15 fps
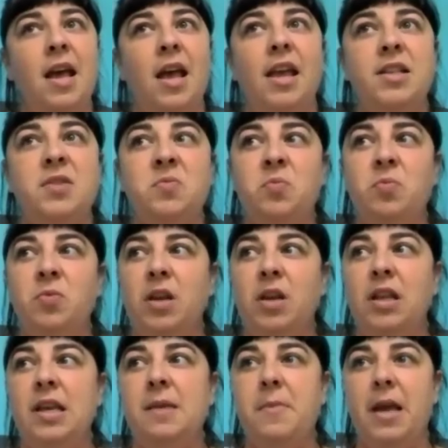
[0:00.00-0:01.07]
it's
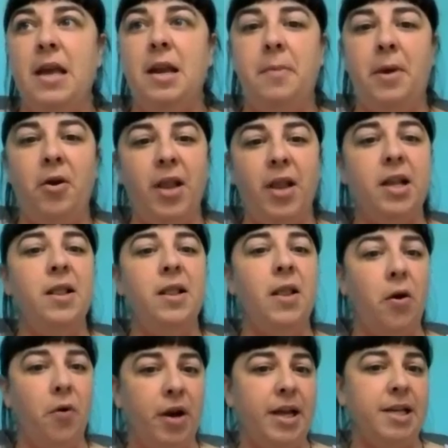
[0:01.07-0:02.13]
really been about like
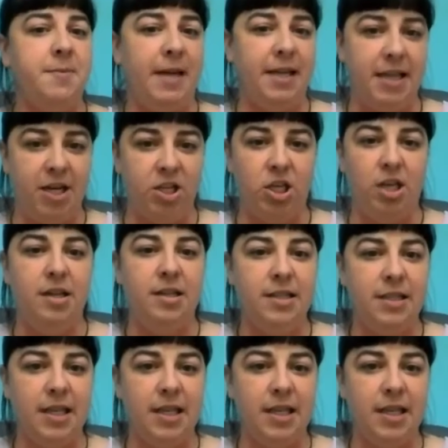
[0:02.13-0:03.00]
lowered expectations.